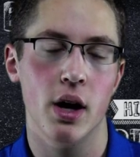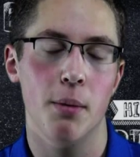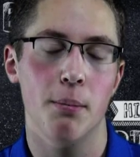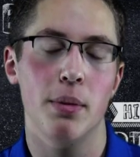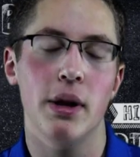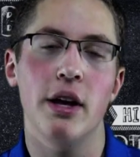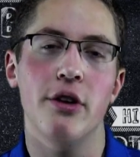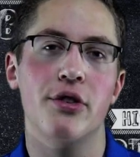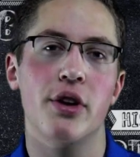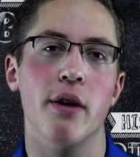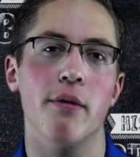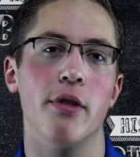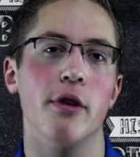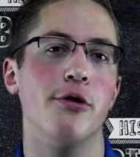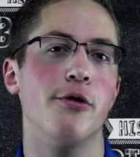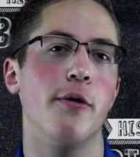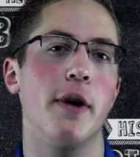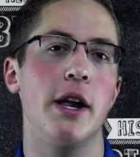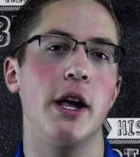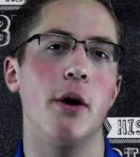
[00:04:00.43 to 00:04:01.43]
Please give this
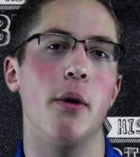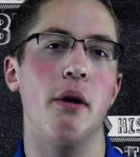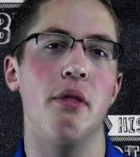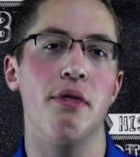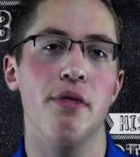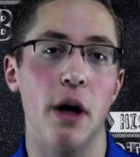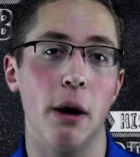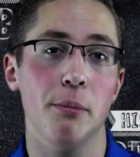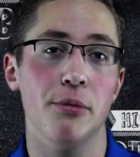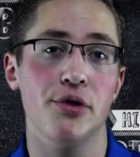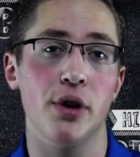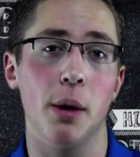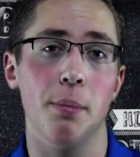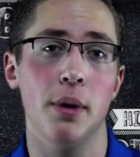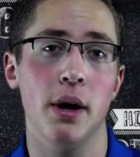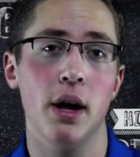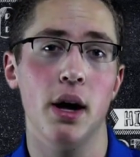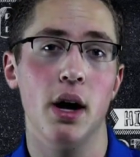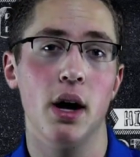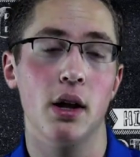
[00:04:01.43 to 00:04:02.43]
video a thumbs
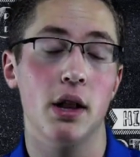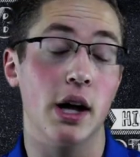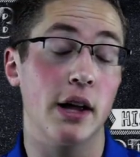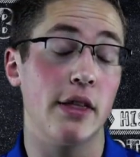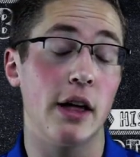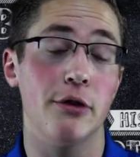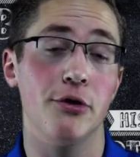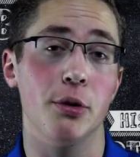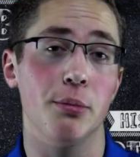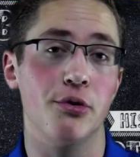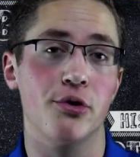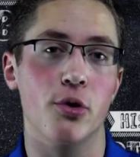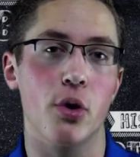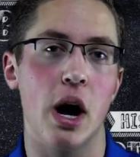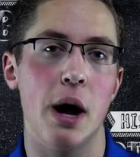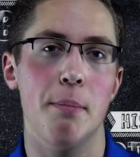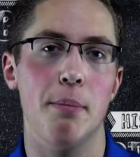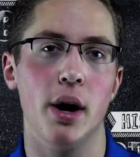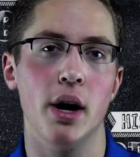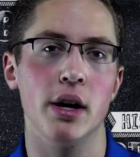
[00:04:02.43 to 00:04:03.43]
up, click that
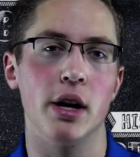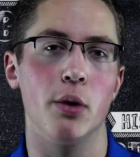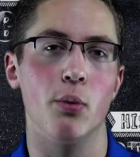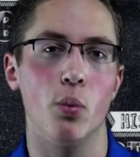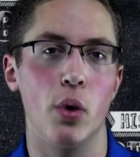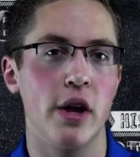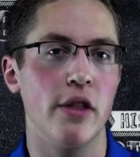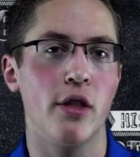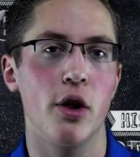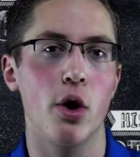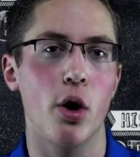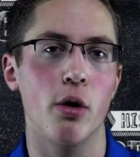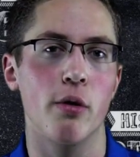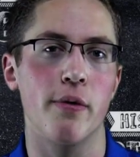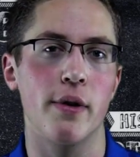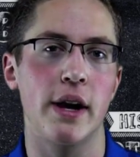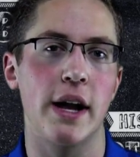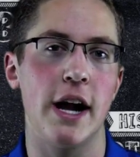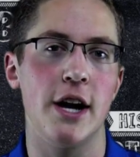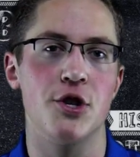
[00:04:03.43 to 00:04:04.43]
subscribe button, and ring the
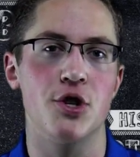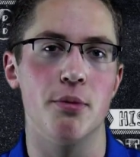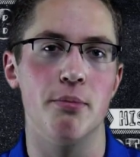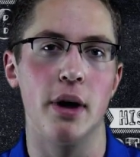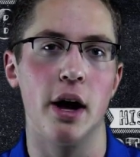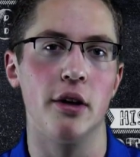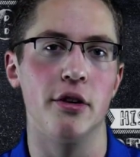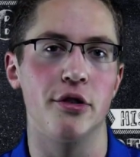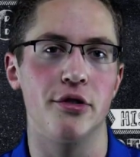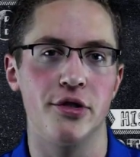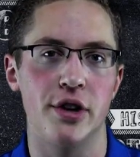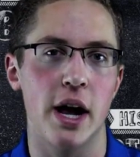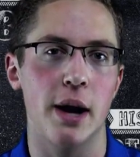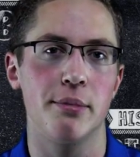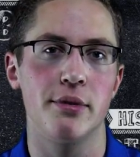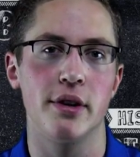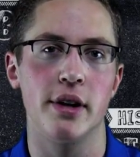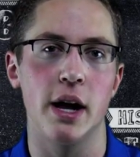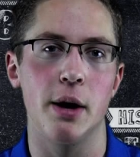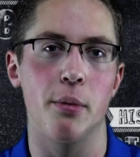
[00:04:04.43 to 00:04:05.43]
notification bell to stay up
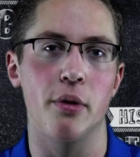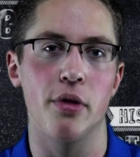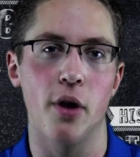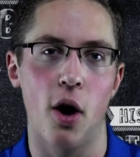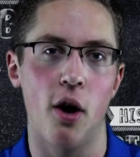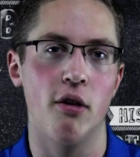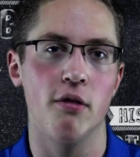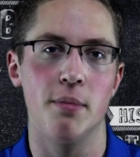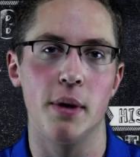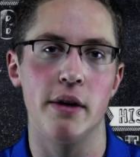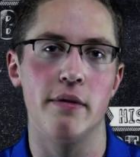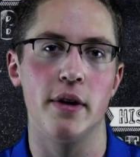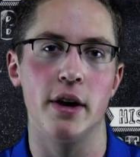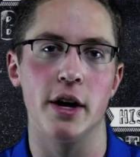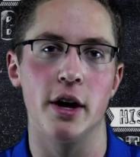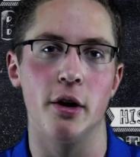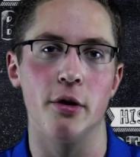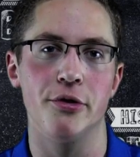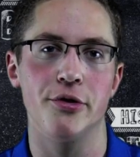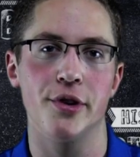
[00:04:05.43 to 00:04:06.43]
to date with all of my
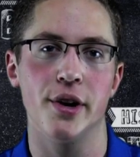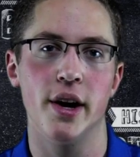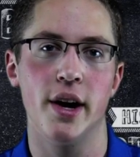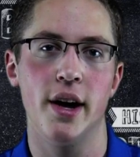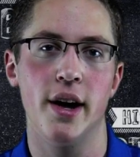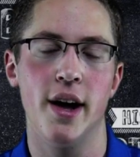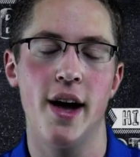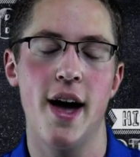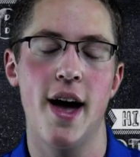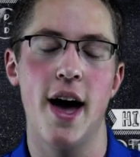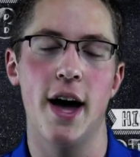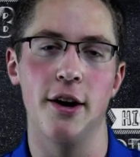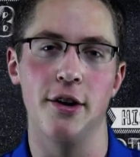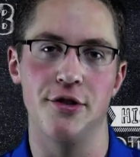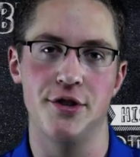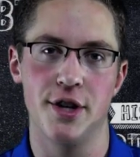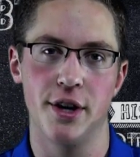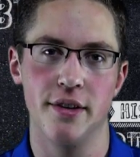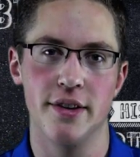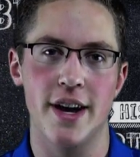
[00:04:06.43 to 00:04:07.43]
videos. And
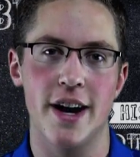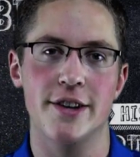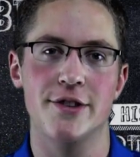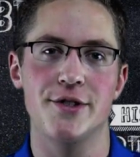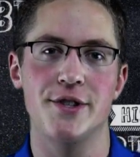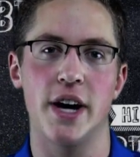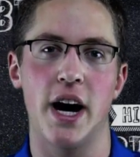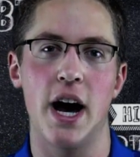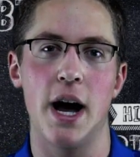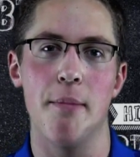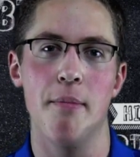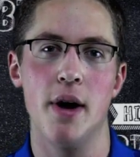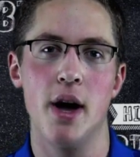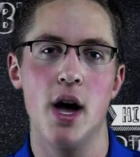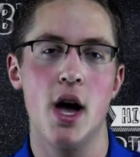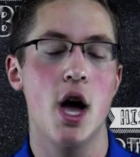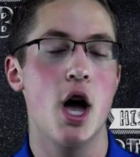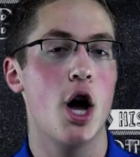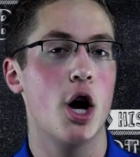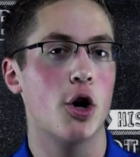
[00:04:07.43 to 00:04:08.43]
until next time,
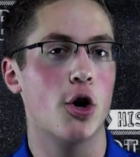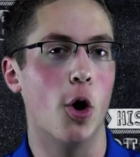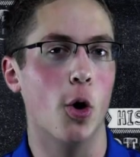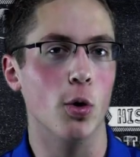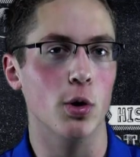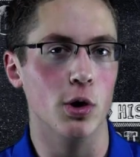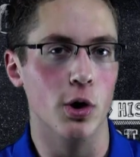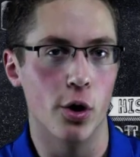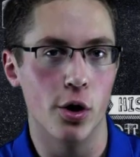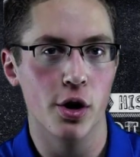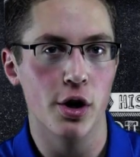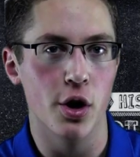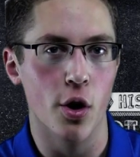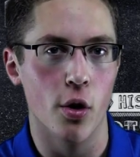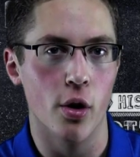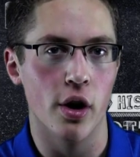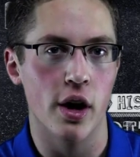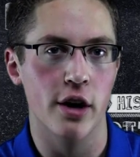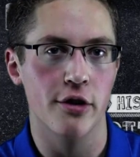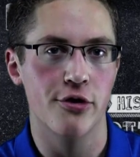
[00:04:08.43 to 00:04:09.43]
go learn
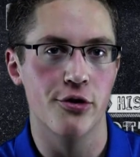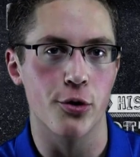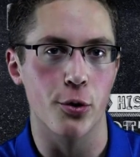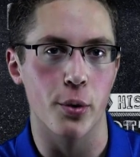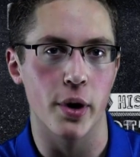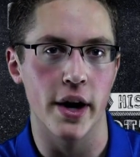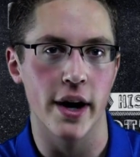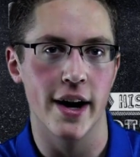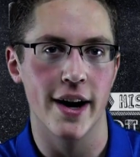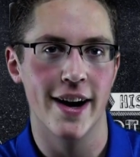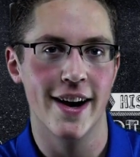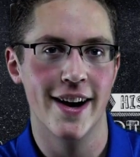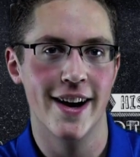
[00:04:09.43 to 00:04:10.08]
your history.